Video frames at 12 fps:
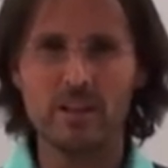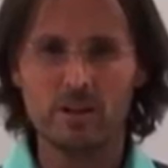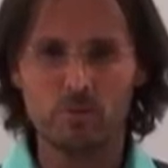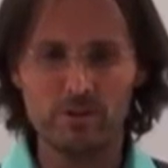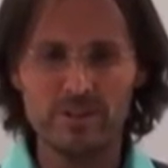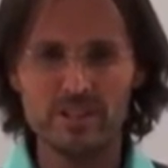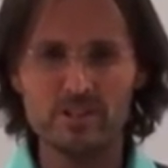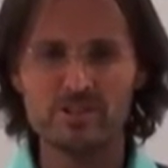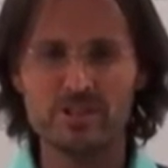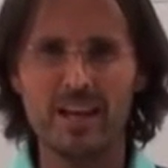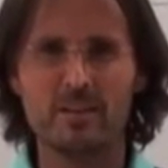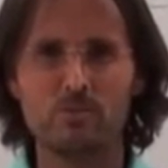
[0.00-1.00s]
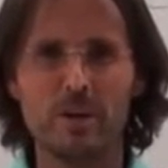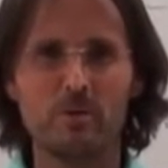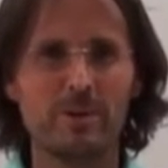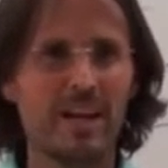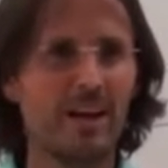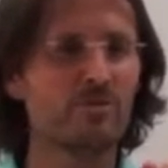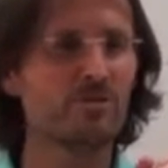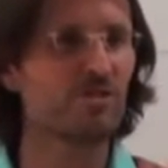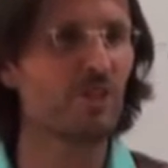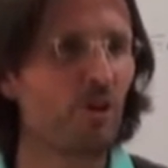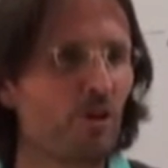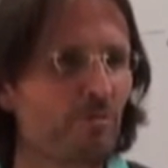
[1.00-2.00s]
we're in this state where we have
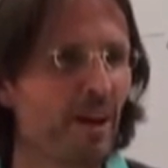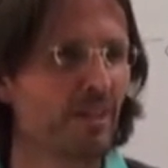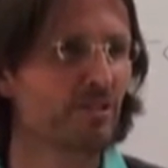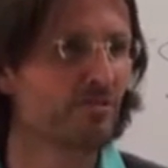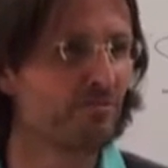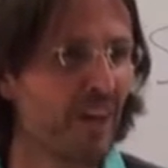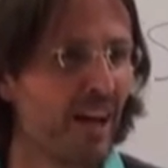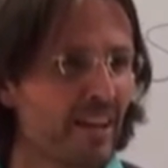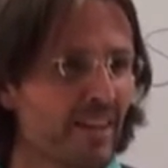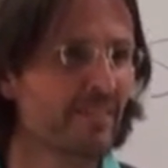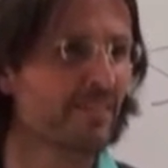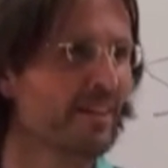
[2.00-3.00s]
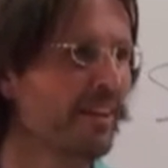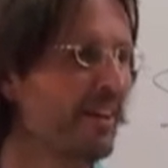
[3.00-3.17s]
so much faith